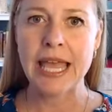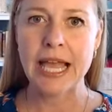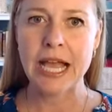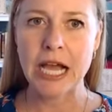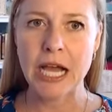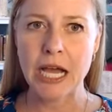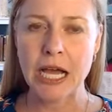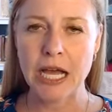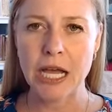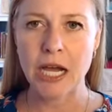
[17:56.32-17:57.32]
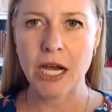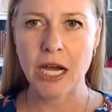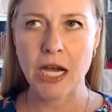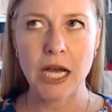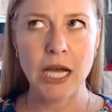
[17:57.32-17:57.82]

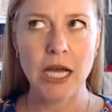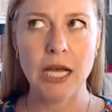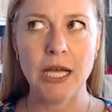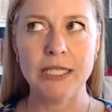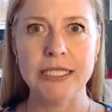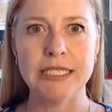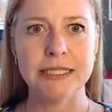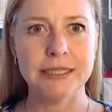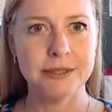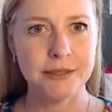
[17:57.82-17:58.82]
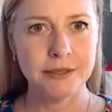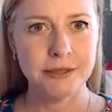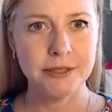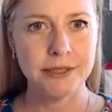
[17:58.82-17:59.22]
[no speech]